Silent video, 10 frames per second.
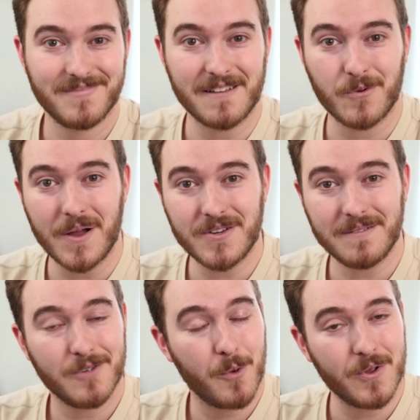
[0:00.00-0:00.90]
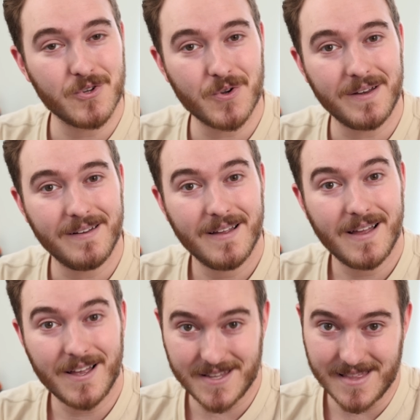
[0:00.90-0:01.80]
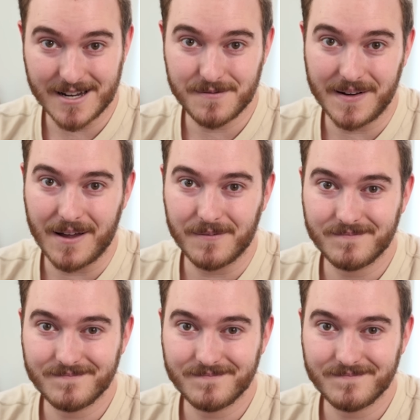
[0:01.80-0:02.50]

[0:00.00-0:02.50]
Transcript: Thanks for watching. Hope you enjoyed. I'll see you in the next video.